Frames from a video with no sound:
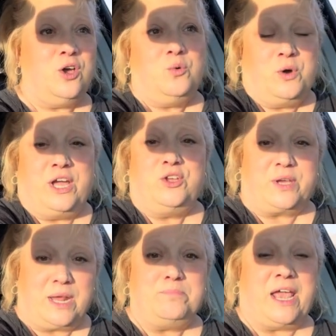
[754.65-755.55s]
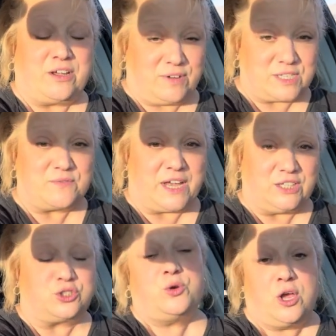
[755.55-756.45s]
where you can make a
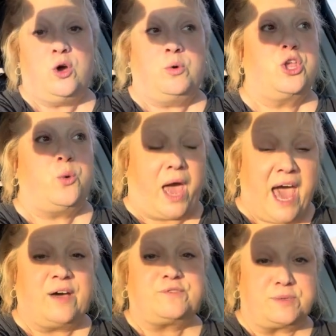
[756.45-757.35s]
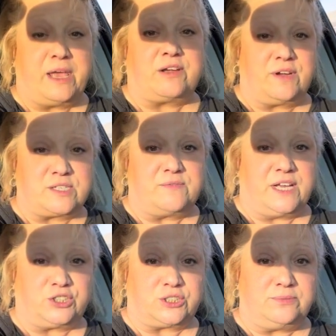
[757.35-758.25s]
reservation. You, well, you have to make a
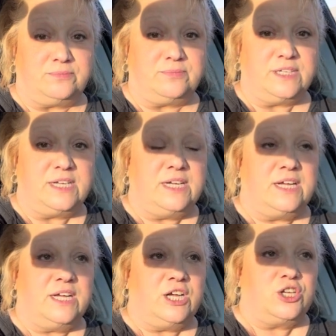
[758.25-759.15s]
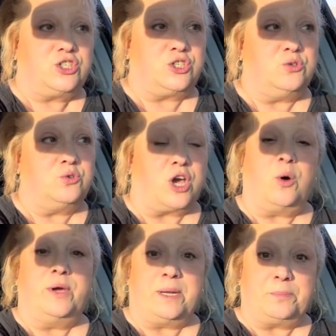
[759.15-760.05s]
reservation to
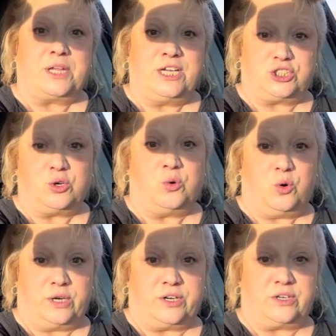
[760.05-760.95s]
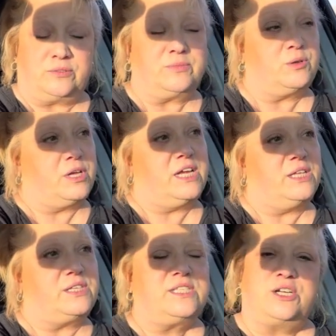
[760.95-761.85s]
go in and place your order. He
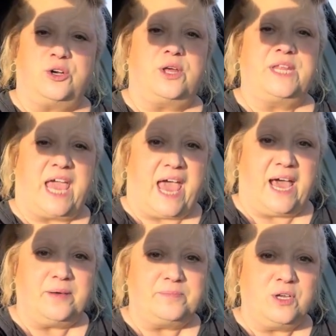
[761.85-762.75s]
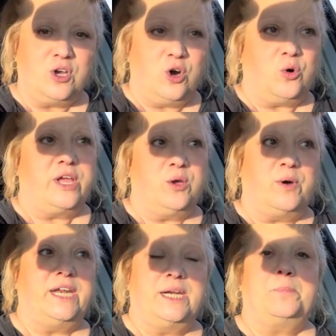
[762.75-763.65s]
either did it on the app or he
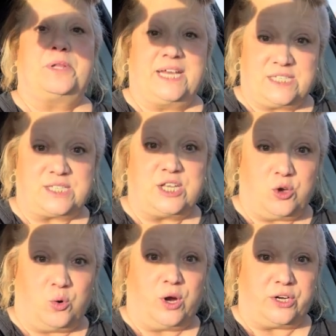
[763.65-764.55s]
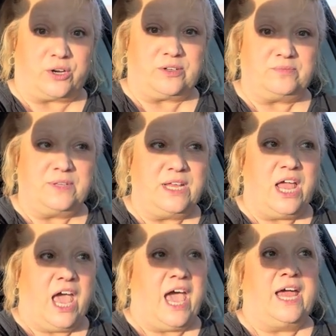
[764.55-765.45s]
went in and placed the order.
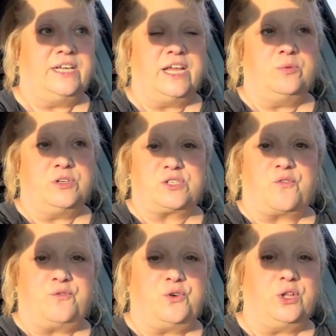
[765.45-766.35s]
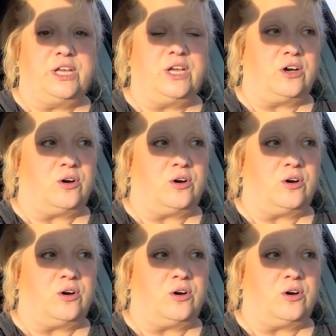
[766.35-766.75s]
And it was fully